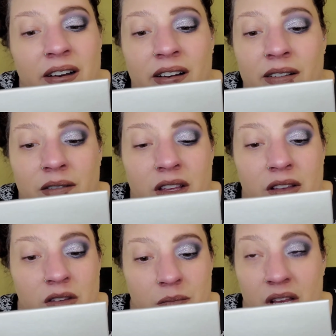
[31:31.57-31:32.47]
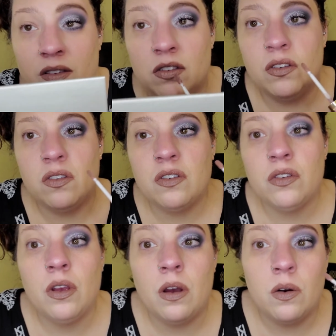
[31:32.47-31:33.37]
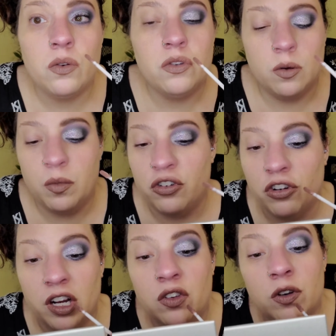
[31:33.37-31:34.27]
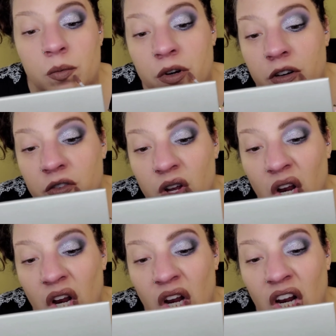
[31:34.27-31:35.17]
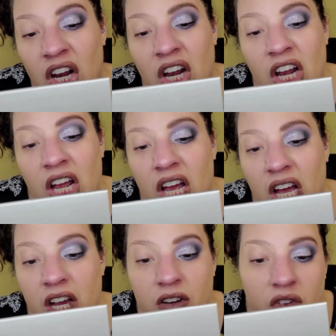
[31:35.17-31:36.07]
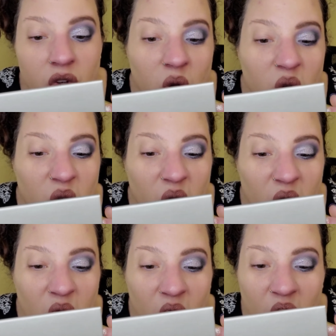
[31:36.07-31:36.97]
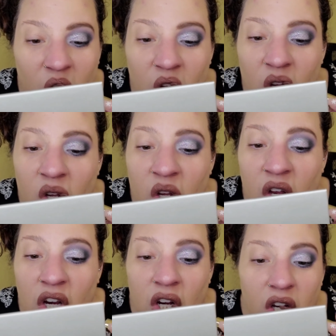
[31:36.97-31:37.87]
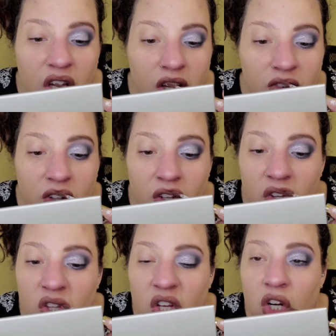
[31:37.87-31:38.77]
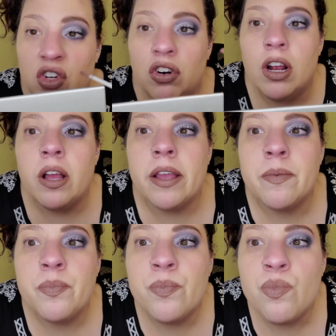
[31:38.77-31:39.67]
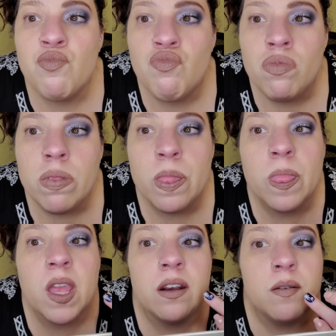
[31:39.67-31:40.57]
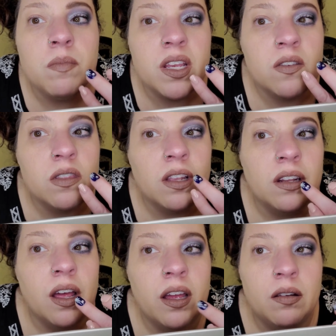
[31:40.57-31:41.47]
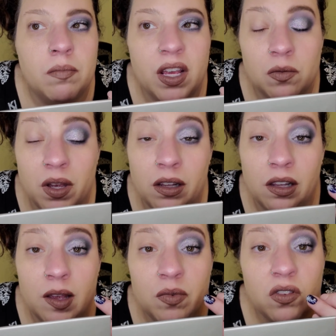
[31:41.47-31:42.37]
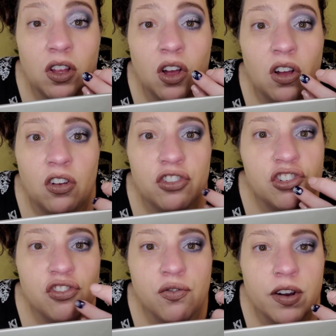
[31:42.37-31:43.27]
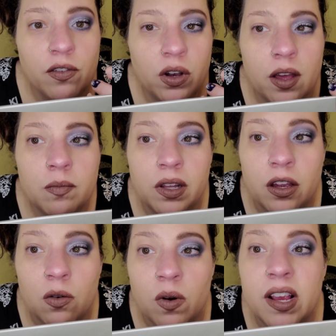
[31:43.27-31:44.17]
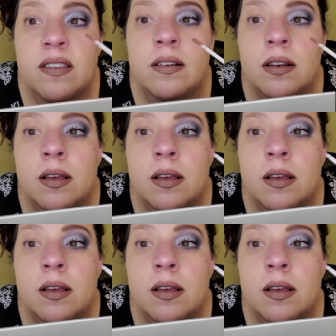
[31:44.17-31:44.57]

because it makes it so super transfer proof. I just don't like if it gets too dry and it makes my lips look all shriveled up like a raisin.